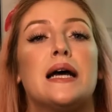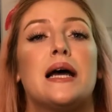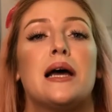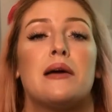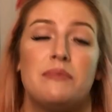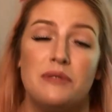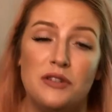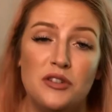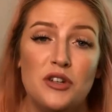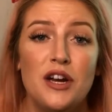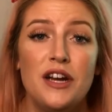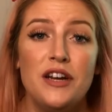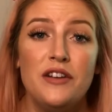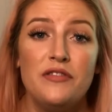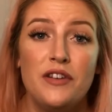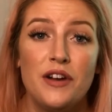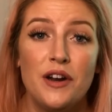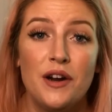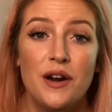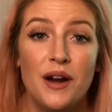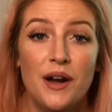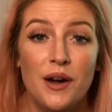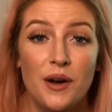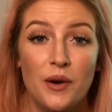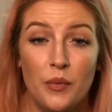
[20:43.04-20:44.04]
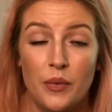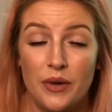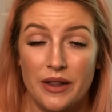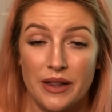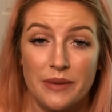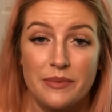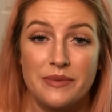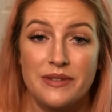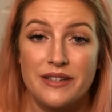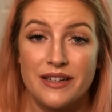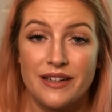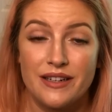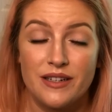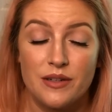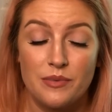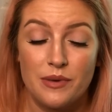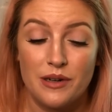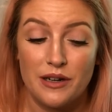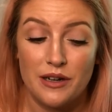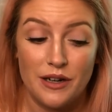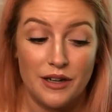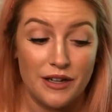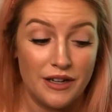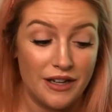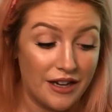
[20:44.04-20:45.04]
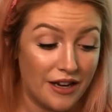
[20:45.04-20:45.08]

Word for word: I've been trying to figure out what lipstick to put on,